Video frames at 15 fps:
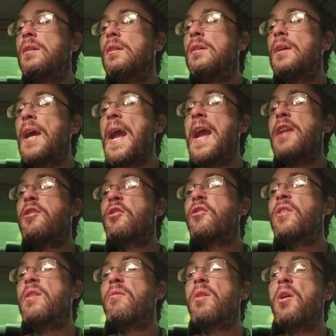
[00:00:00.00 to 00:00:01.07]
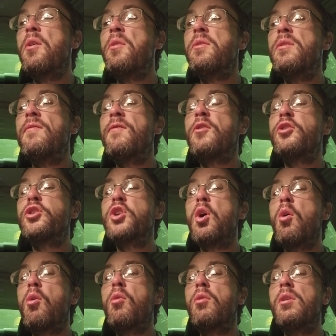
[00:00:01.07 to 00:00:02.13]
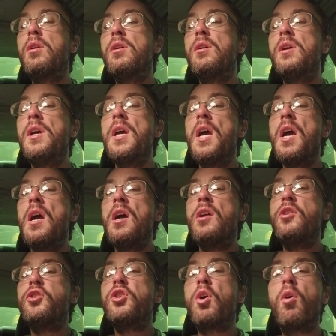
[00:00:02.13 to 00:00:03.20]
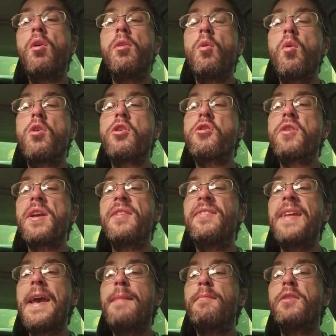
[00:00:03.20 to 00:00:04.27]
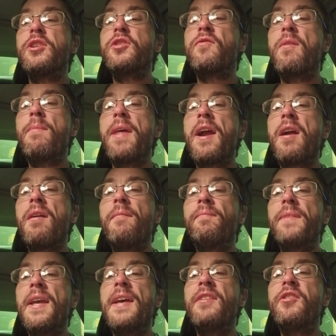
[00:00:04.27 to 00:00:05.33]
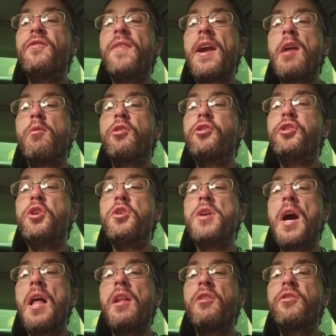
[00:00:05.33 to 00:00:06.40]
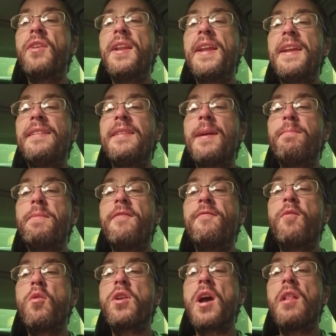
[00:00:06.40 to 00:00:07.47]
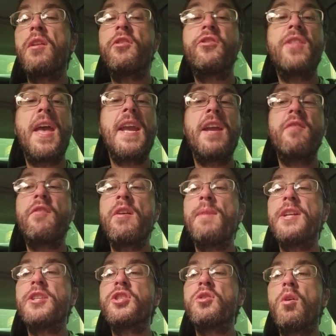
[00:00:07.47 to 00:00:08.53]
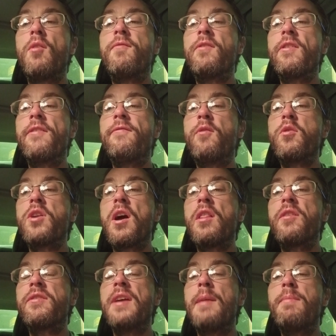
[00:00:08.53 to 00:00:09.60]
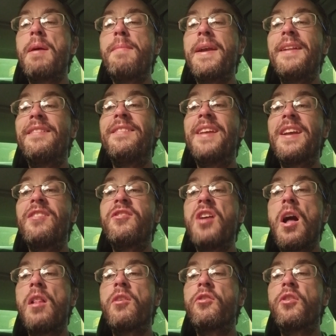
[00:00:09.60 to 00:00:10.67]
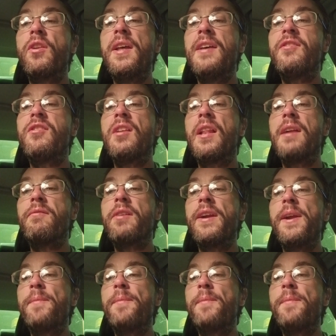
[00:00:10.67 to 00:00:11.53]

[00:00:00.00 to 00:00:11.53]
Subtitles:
Anderson Road for Joel. Joel ordered a sandwich from there. His fare was $2 and he tipped me $4. Thank you very much, Joel, for the $4 tip. I made $6 on his delivery.